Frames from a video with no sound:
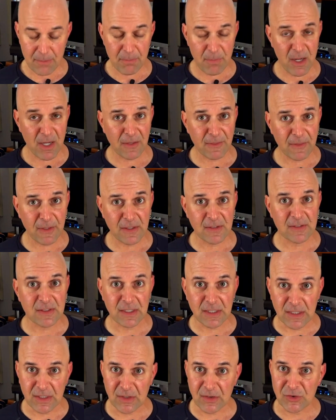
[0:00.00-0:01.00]
Make things
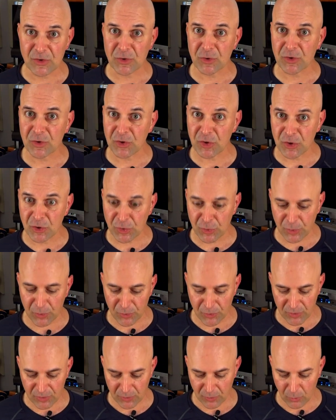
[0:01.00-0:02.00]
easier to
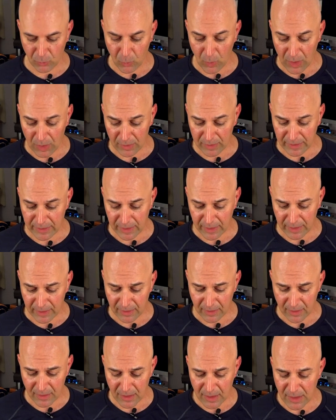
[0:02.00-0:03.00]
use while
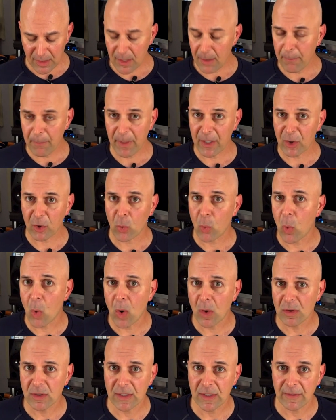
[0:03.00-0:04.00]
getting better
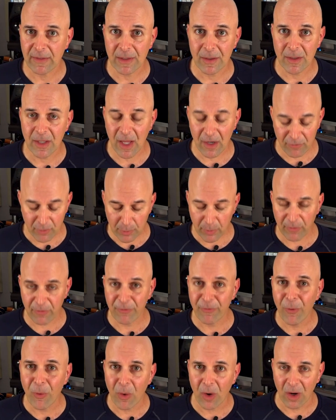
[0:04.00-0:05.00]
quality than ever
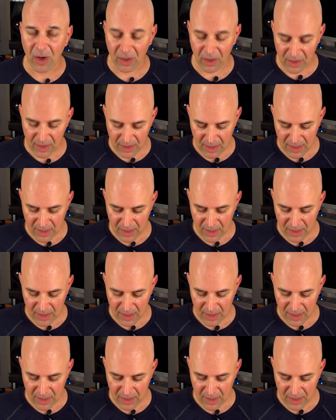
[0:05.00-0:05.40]
before.